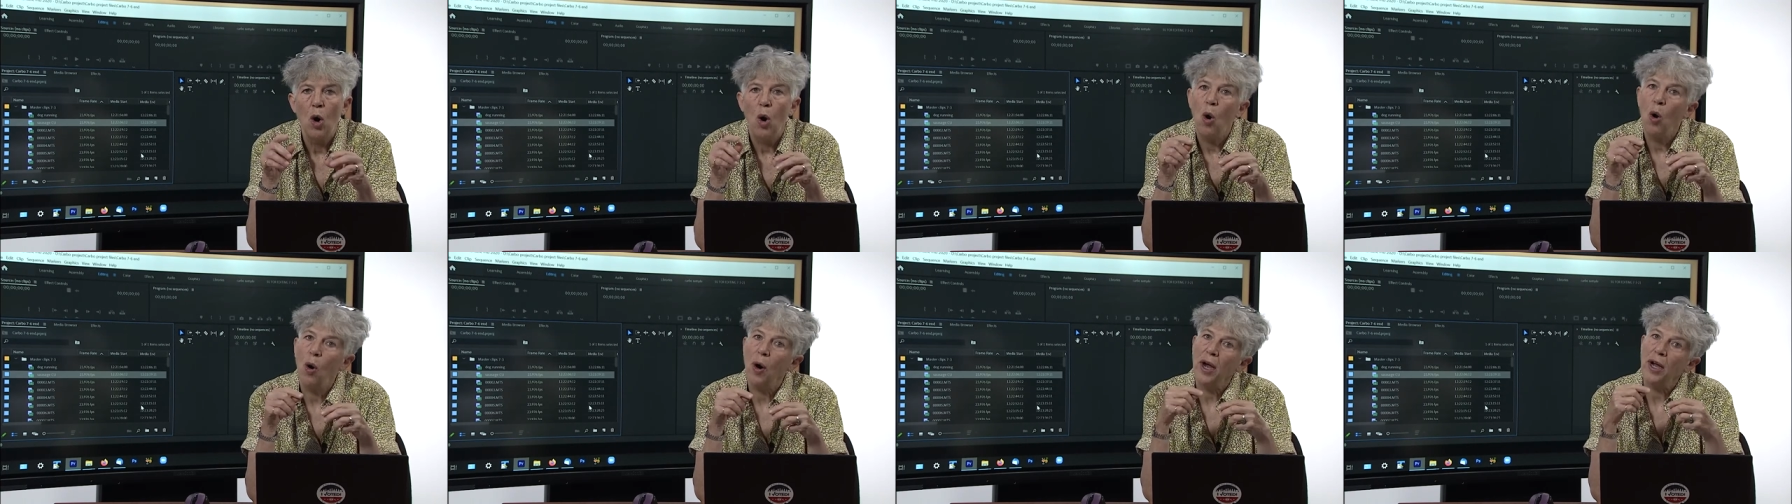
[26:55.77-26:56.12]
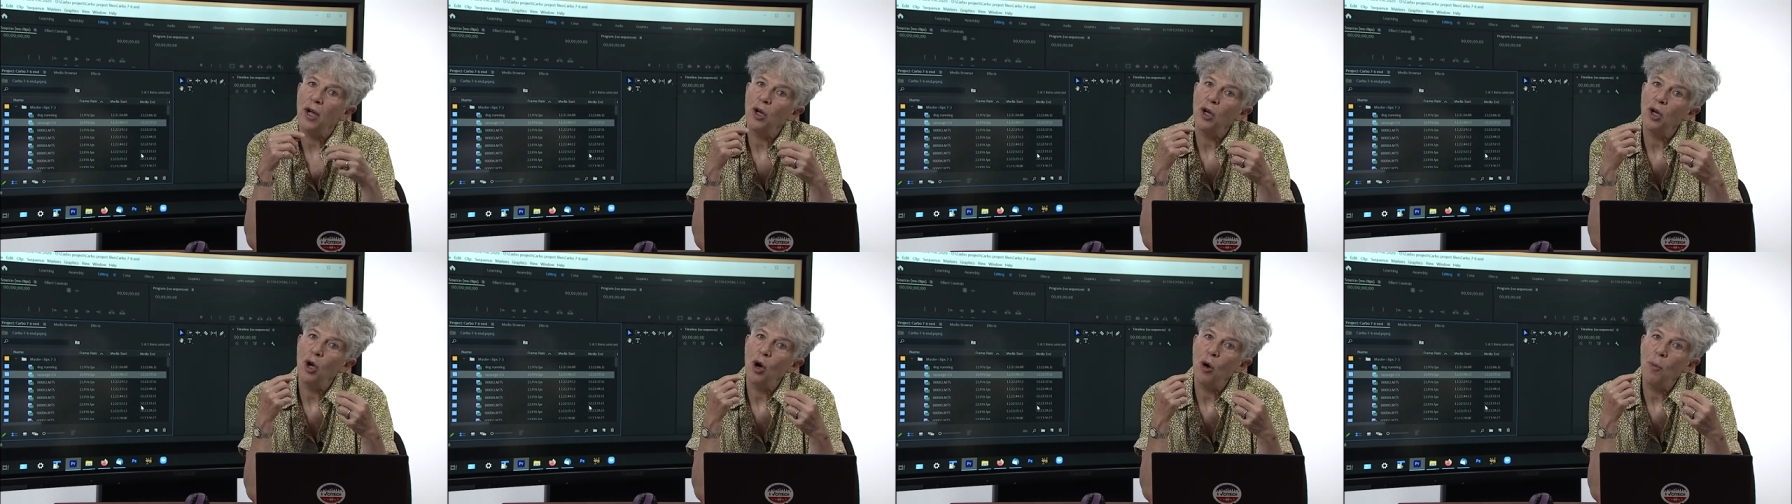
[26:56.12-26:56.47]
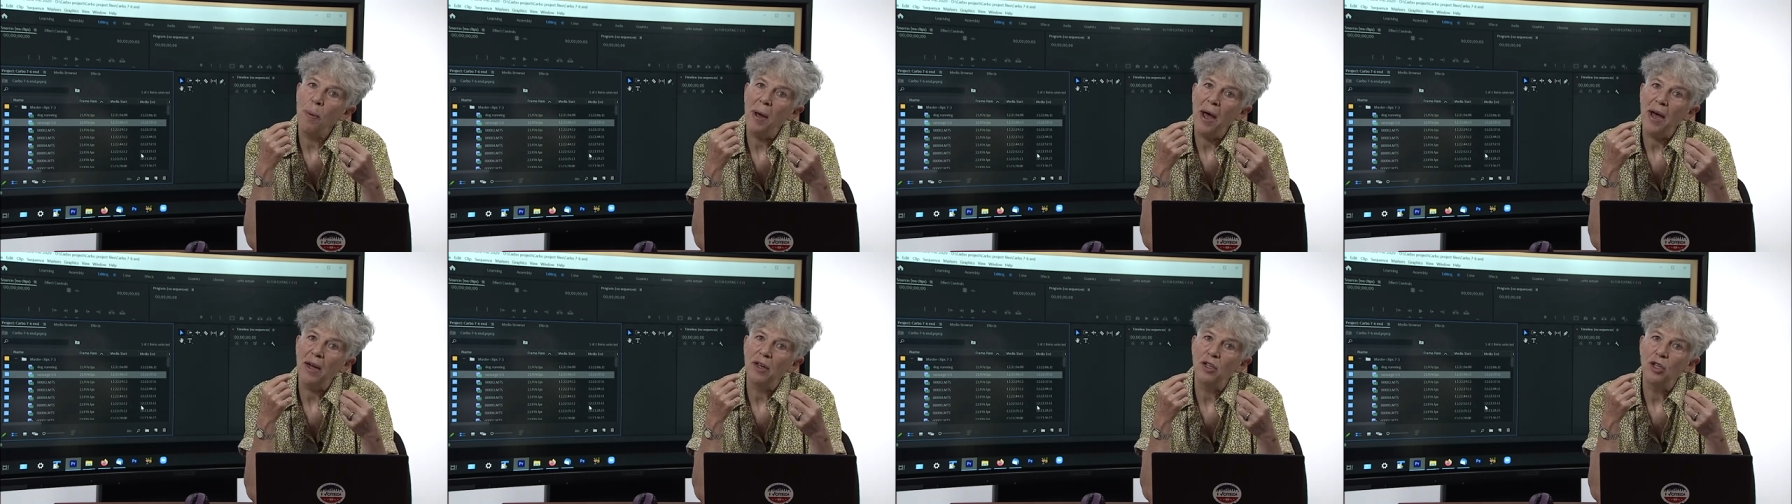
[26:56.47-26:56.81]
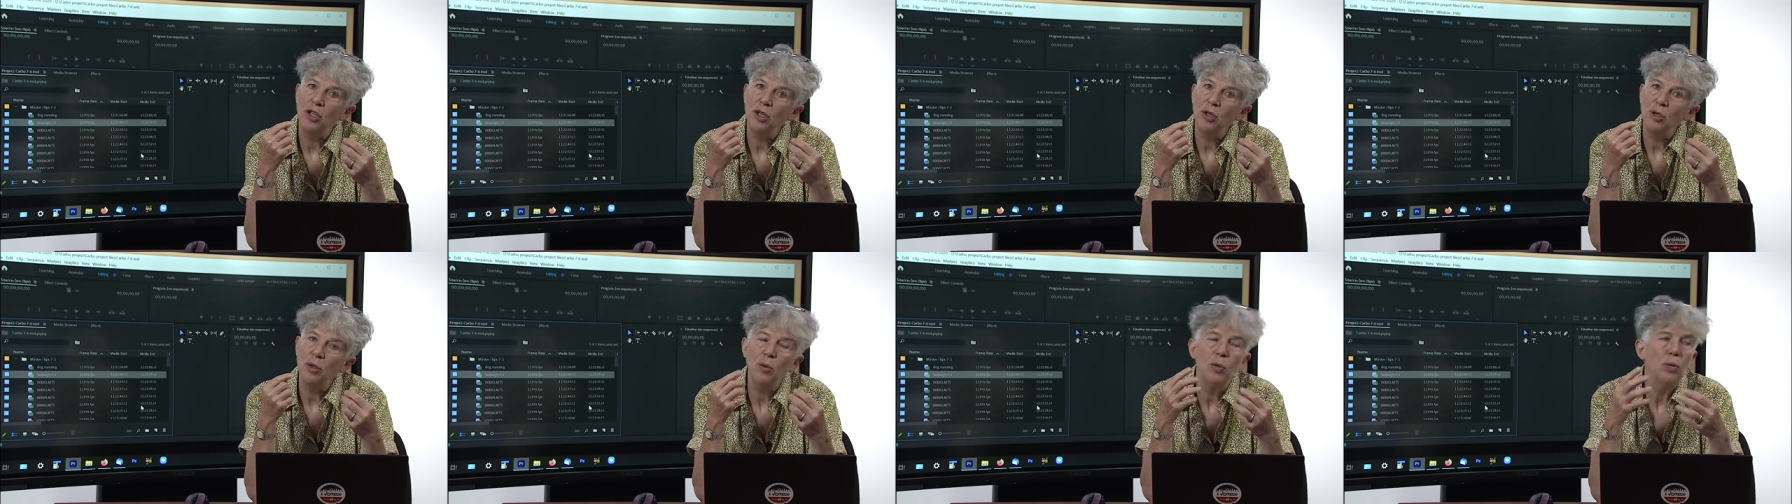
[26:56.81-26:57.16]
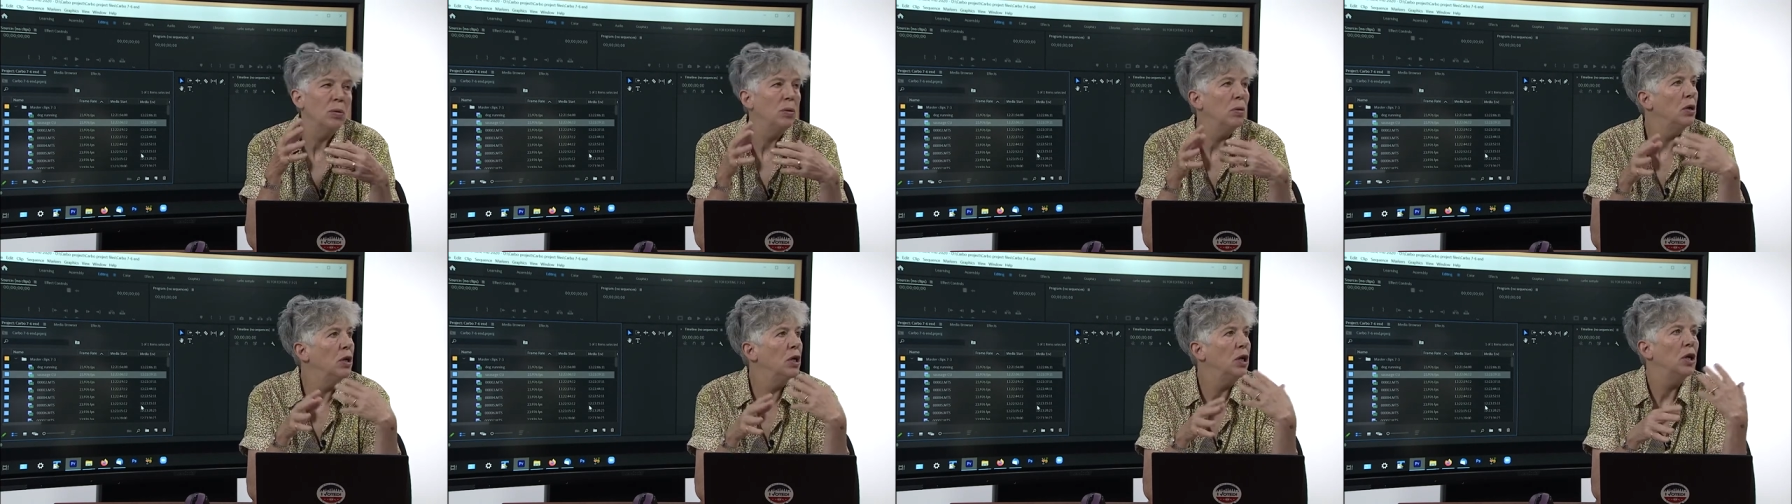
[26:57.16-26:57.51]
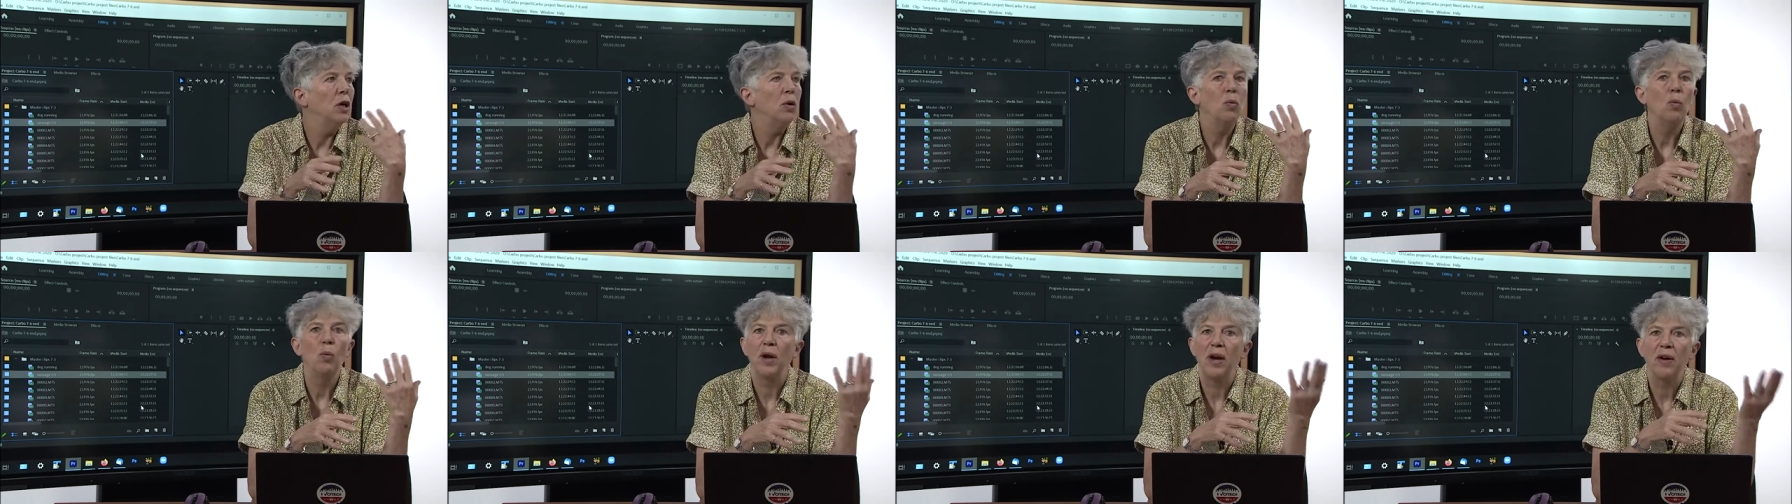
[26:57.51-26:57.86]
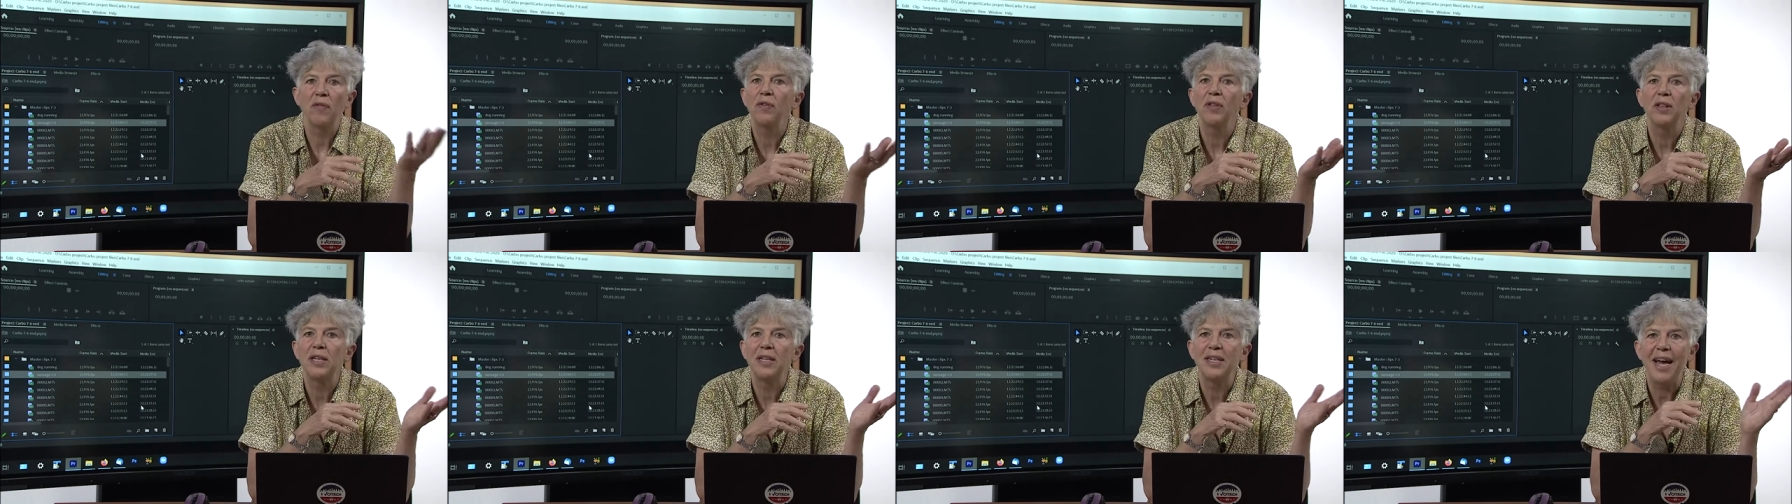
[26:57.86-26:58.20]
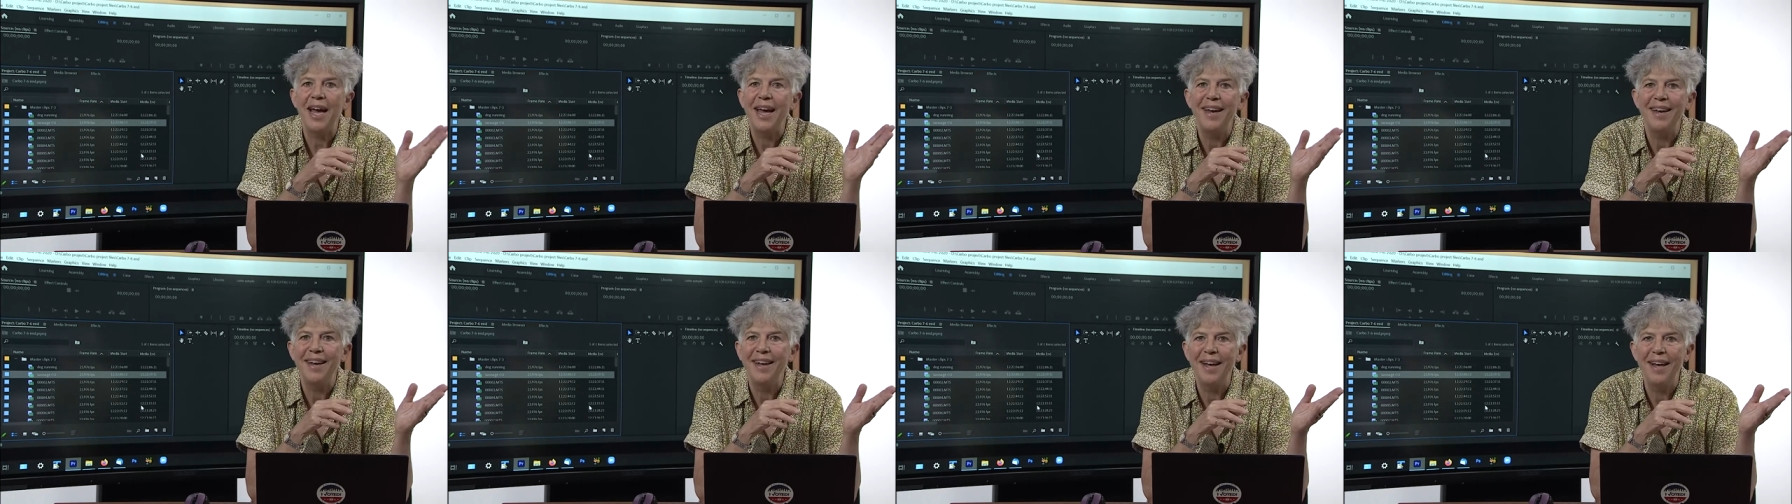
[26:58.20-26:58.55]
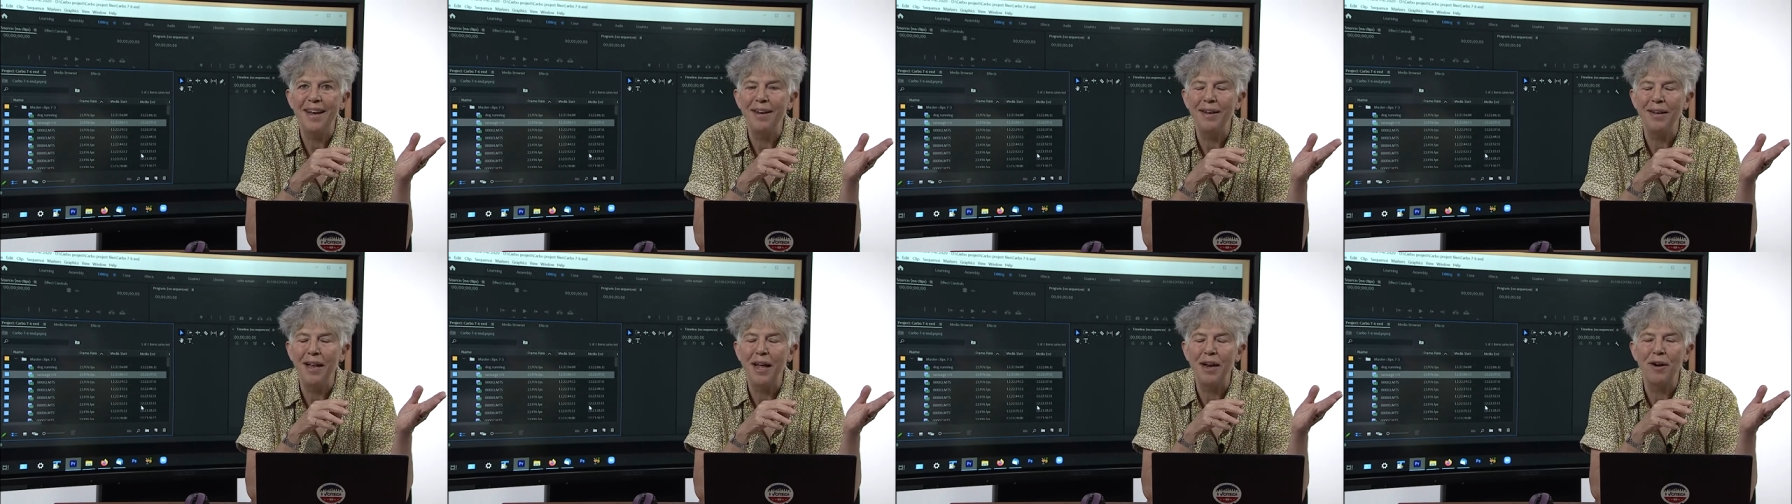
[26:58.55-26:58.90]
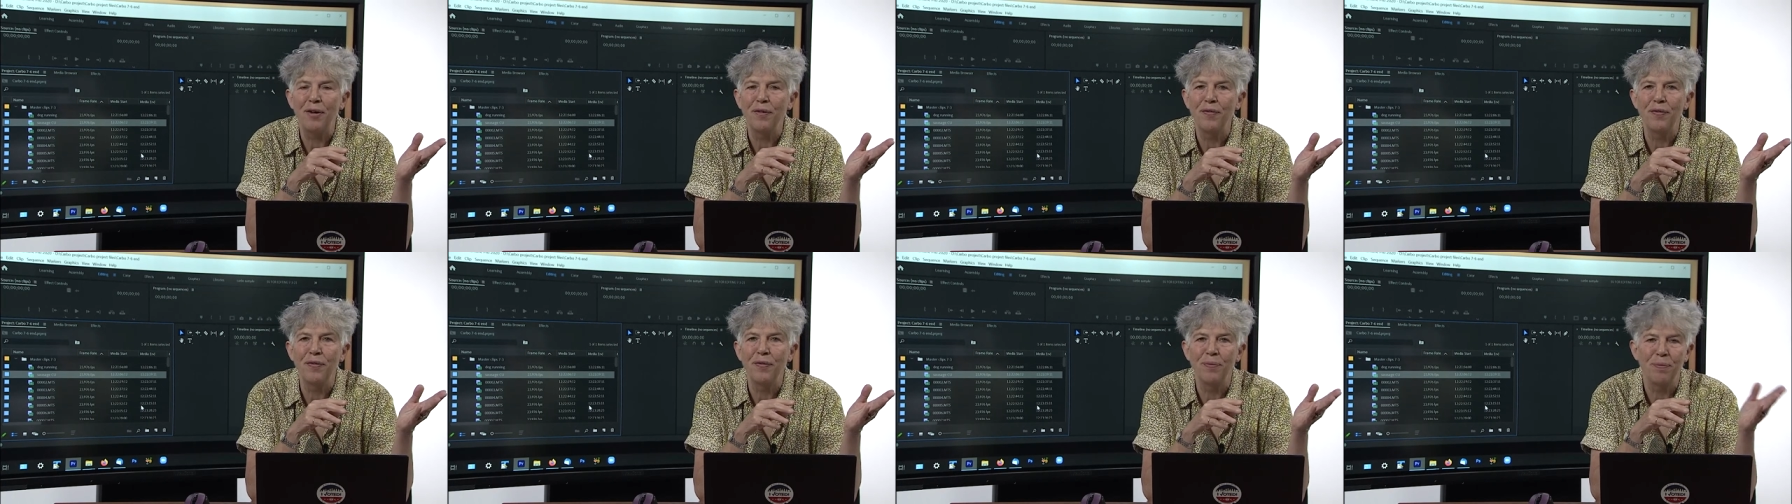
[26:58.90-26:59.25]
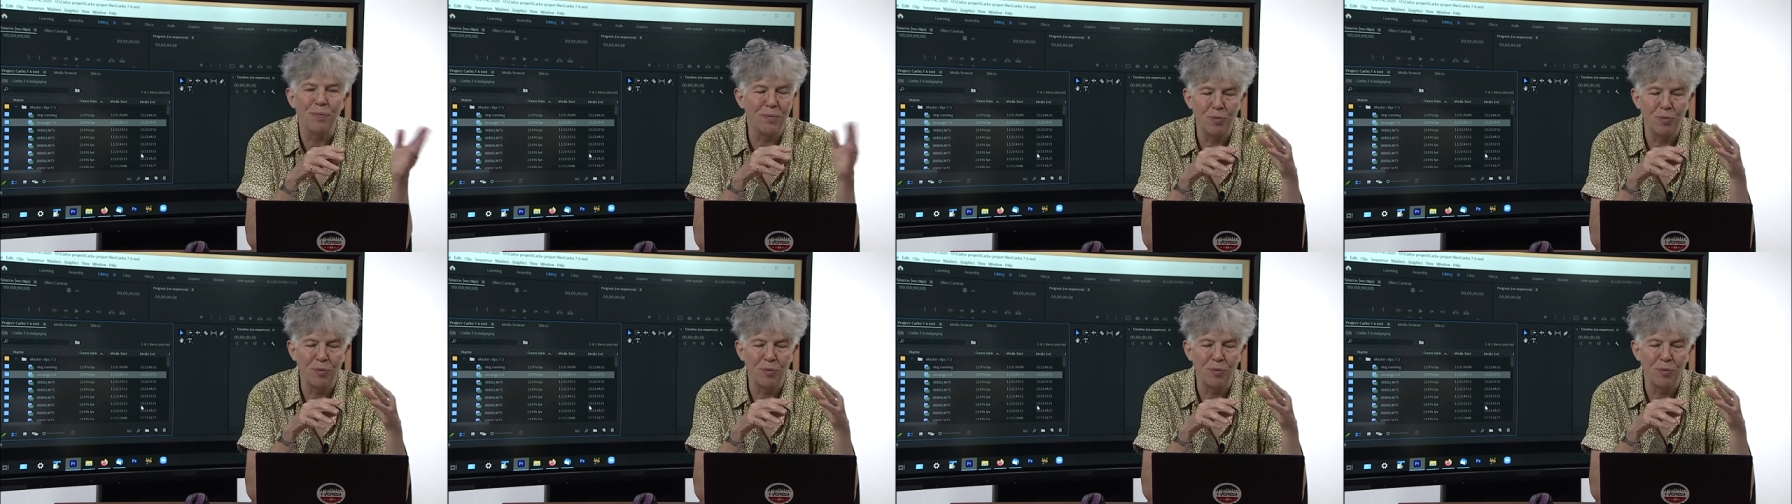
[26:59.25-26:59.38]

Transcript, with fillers: or I could go back to whatever the date and letter of,